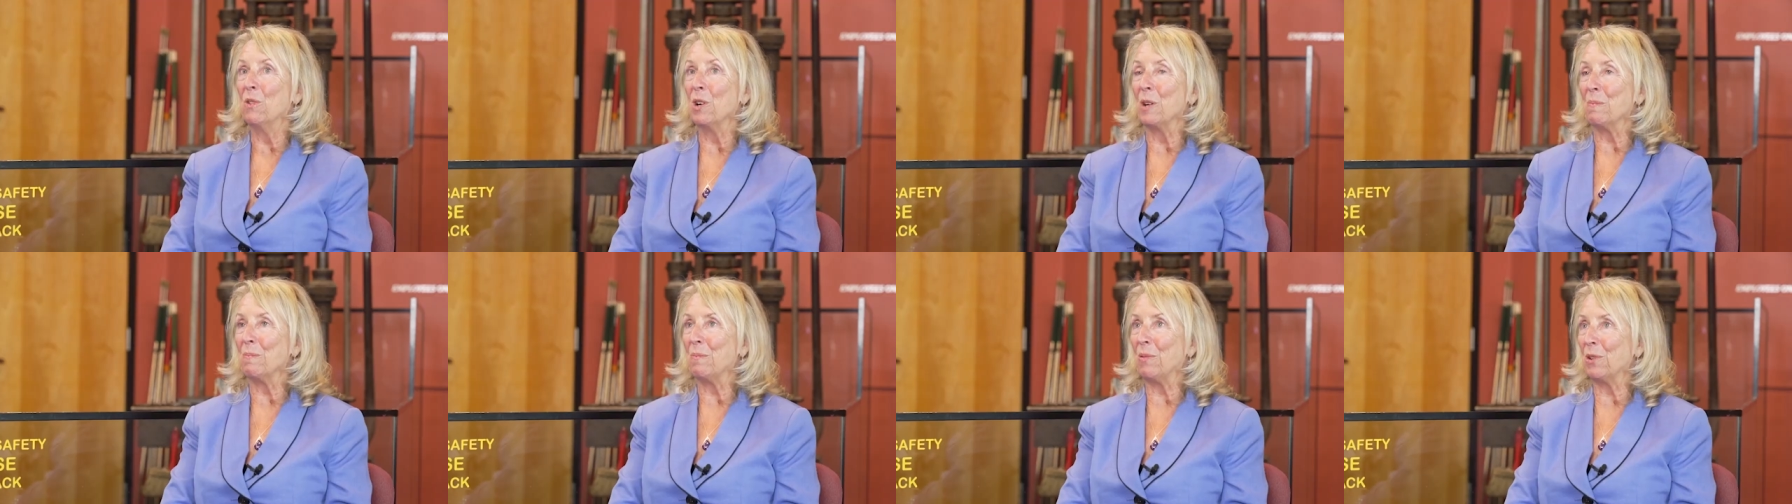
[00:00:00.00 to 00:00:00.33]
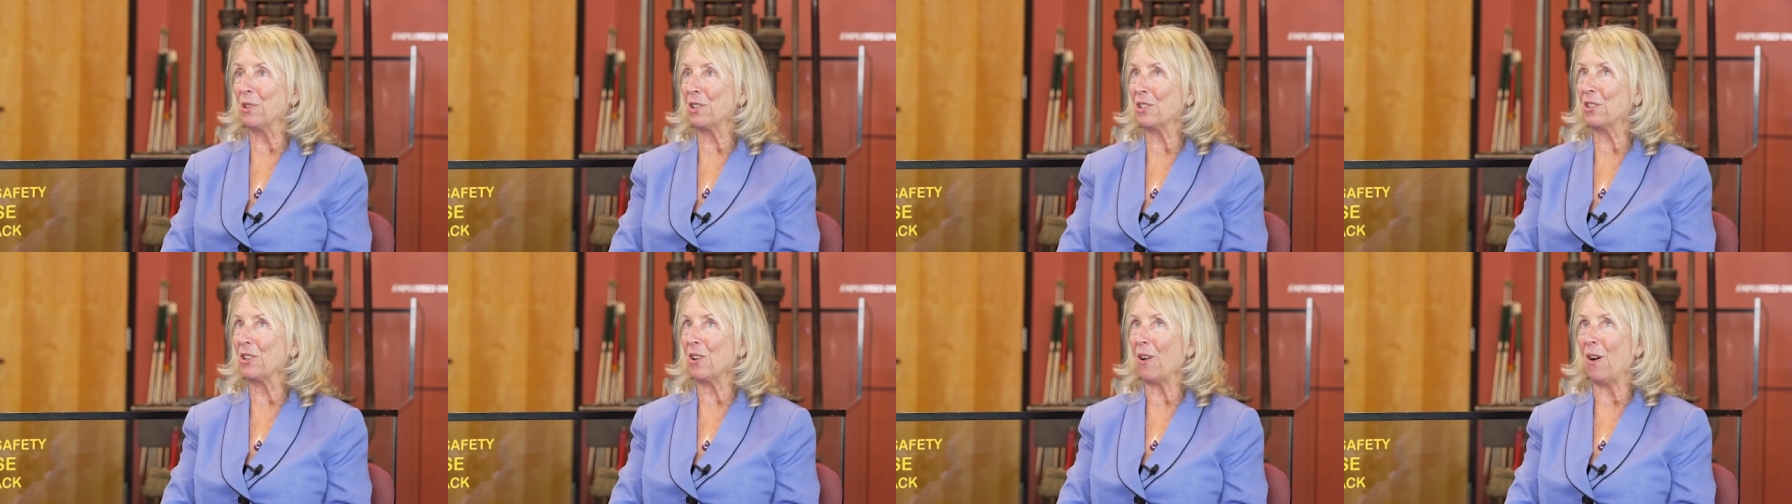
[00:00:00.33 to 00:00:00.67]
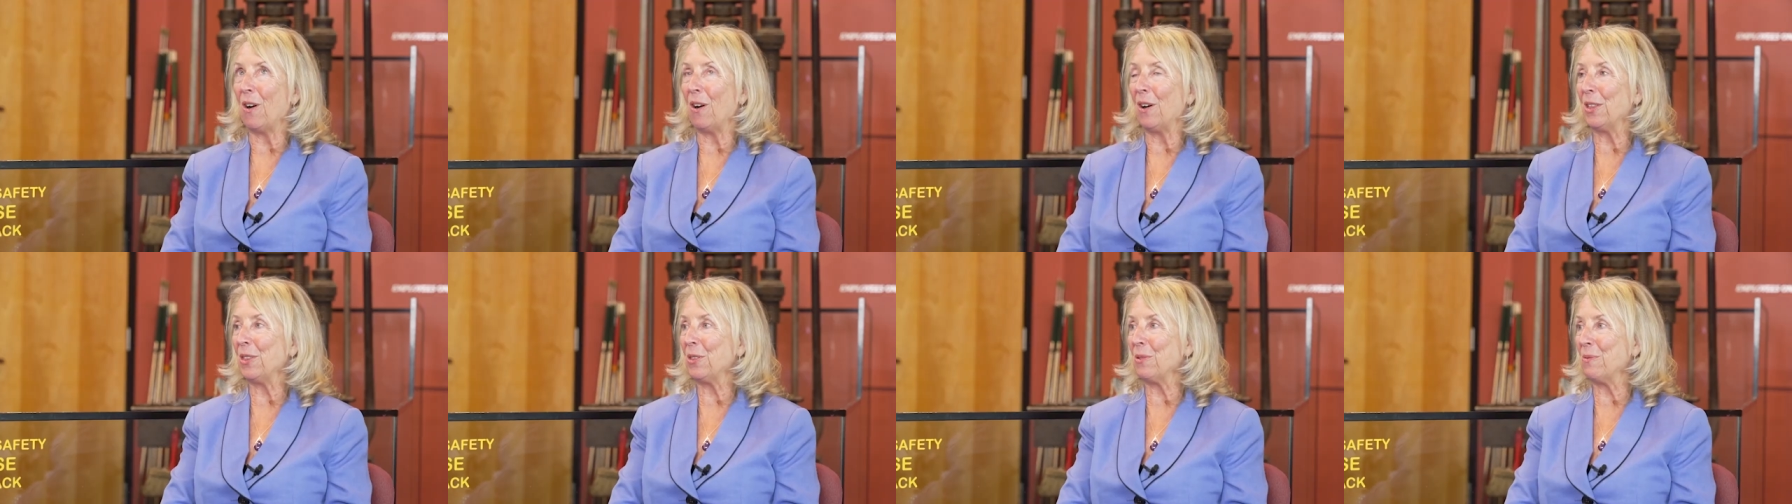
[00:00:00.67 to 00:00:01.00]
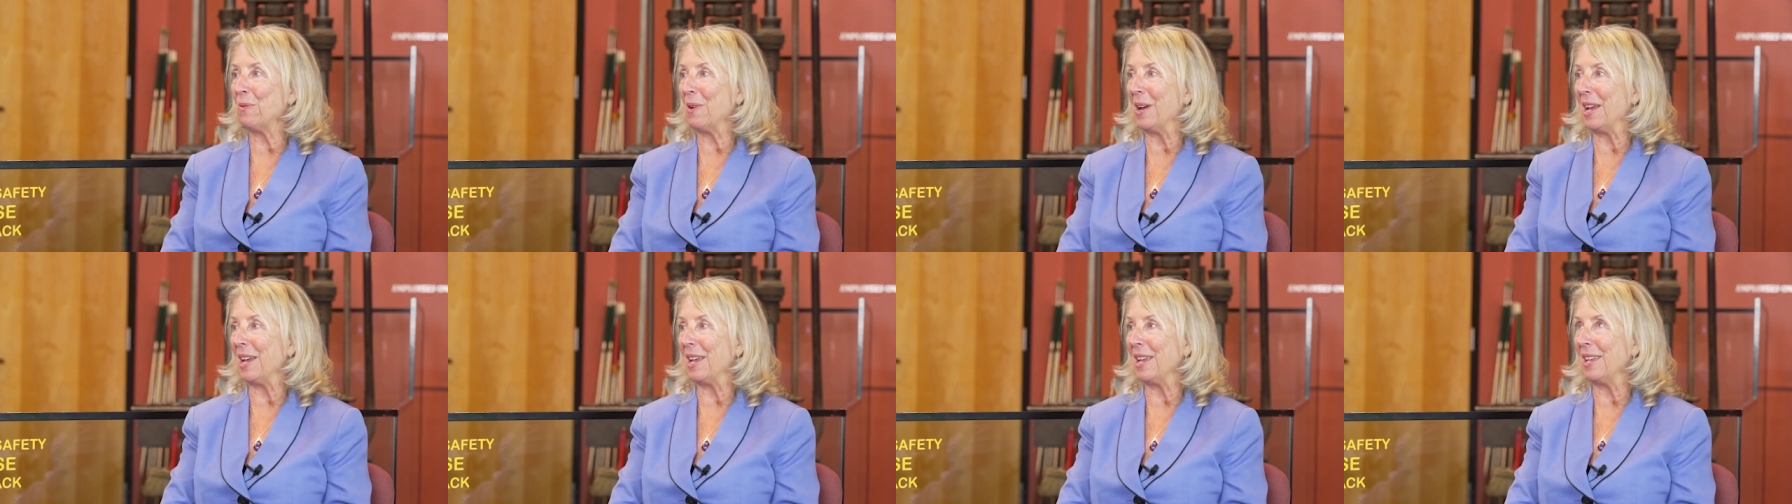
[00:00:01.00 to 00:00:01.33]
We're booked all the
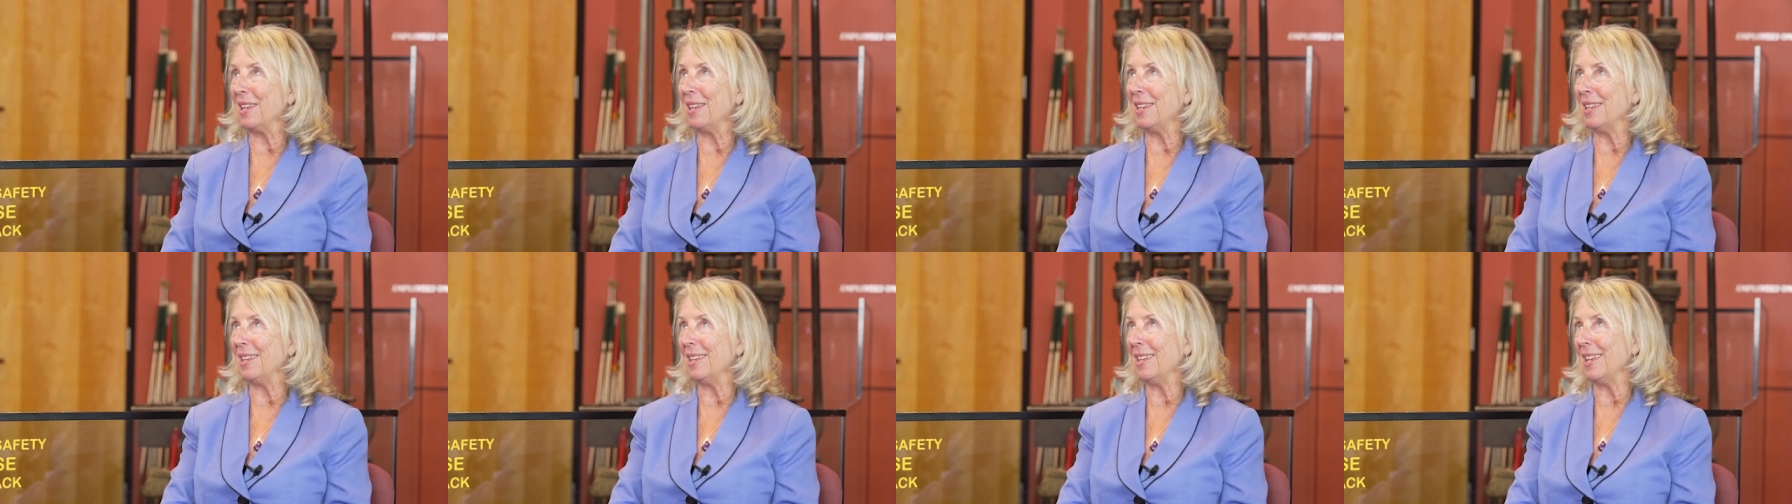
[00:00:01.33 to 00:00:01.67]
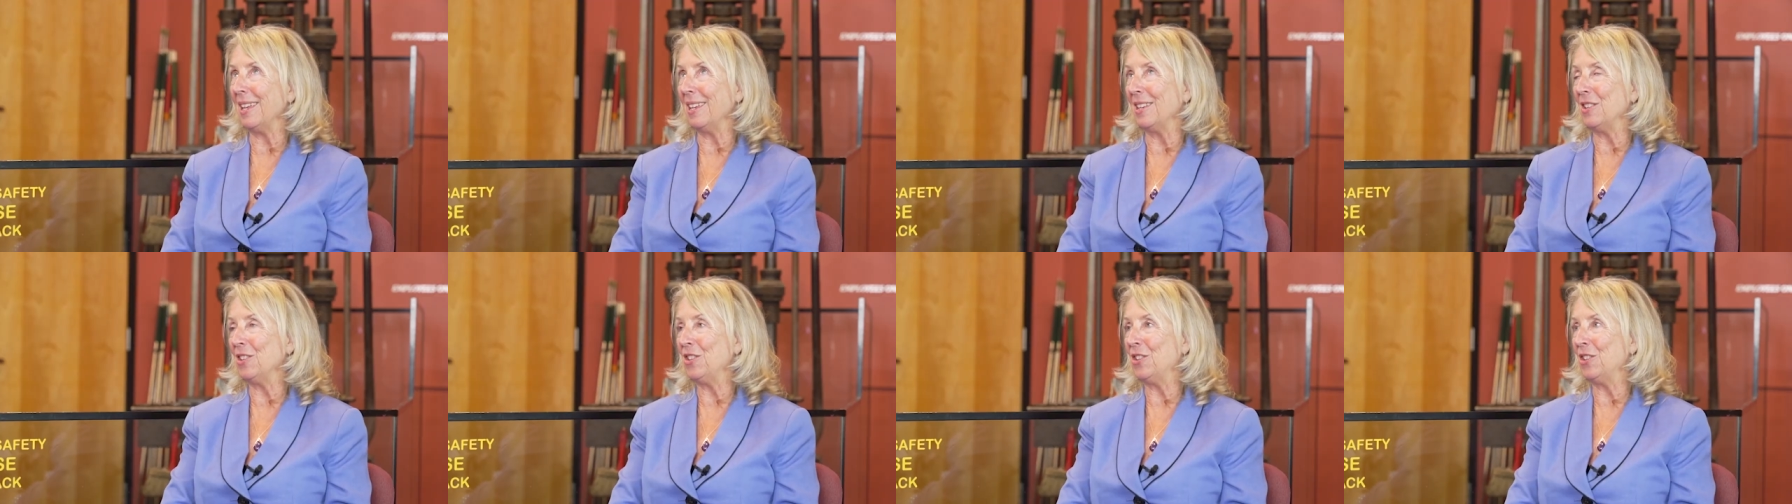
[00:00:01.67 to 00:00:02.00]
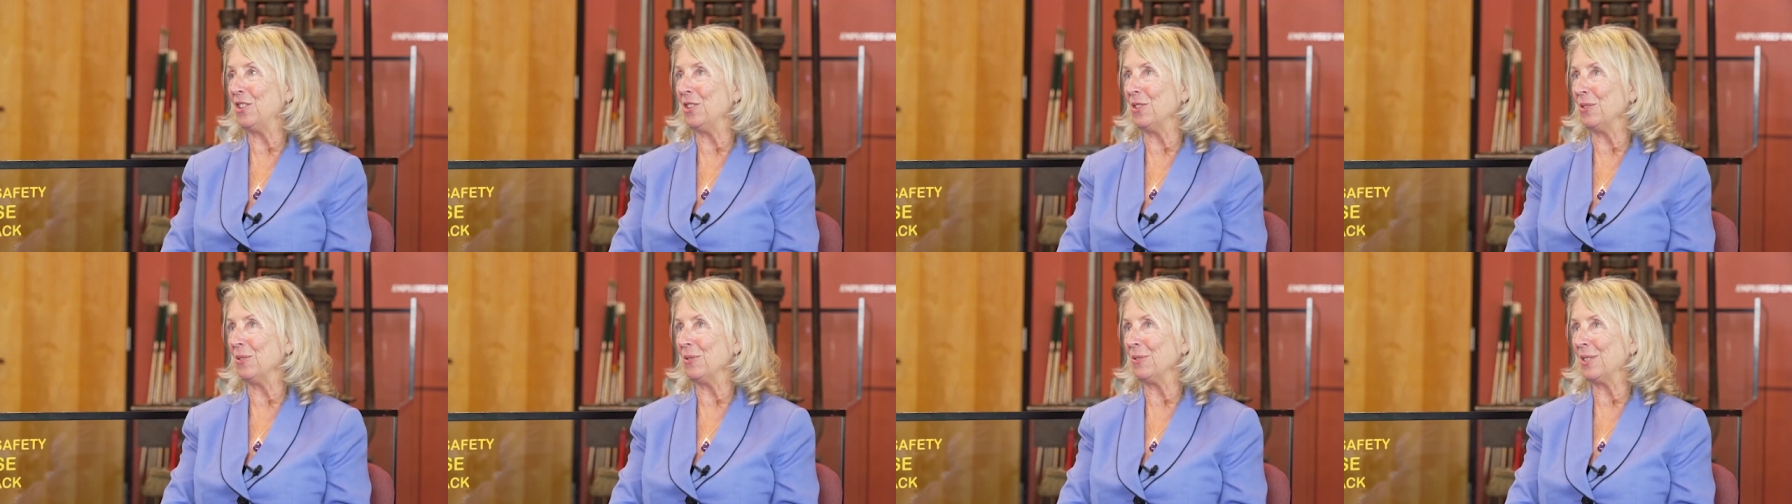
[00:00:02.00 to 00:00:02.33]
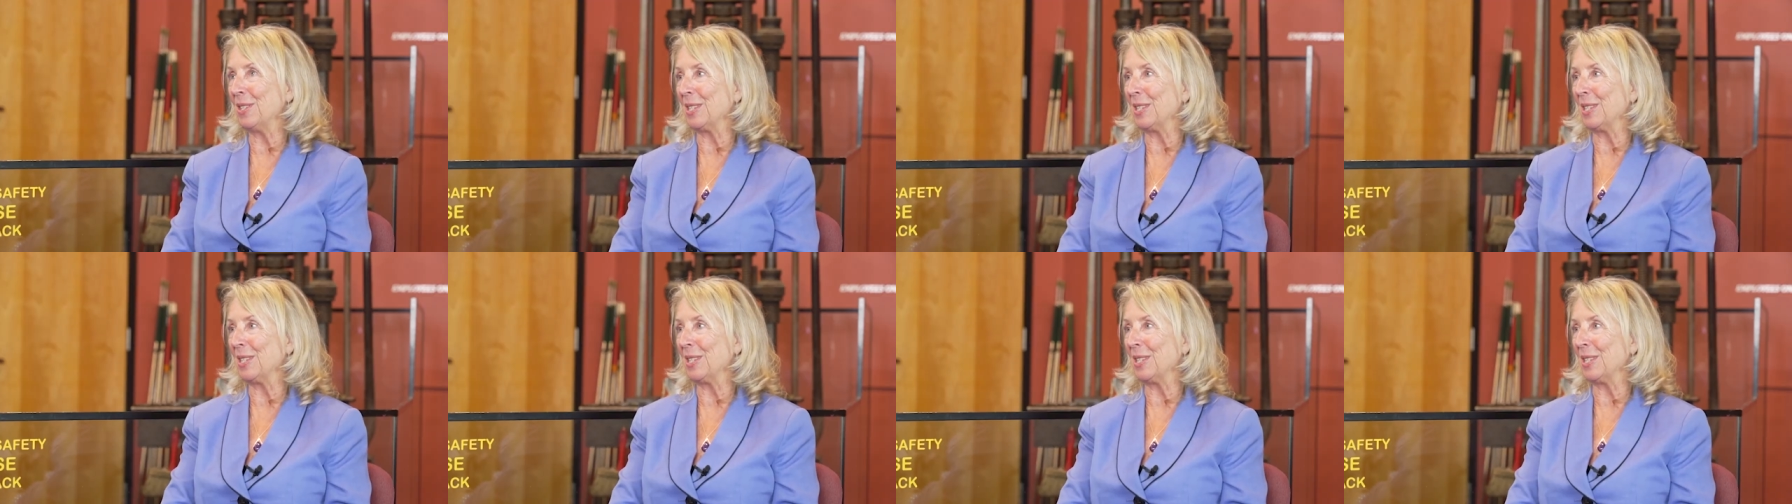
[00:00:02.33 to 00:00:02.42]
way into